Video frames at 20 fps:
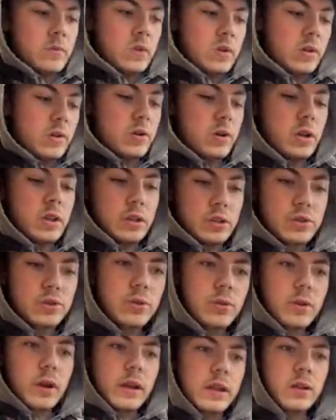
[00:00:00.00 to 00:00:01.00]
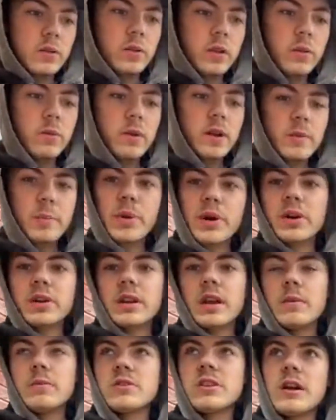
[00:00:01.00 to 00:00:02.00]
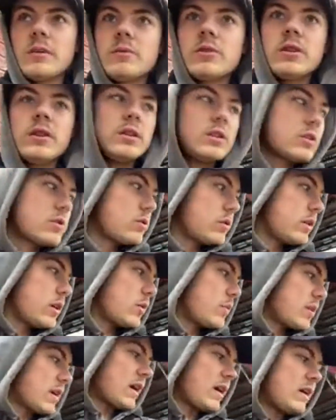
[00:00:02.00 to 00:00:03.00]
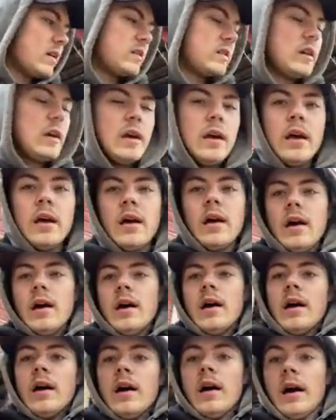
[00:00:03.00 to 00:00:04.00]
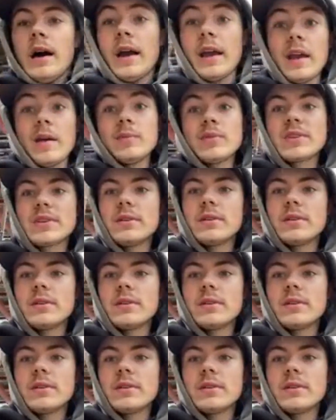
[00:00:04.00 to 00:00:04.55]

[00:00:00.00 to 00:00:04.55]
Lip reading: during the school, I can only work a part-time job during the school year because I am still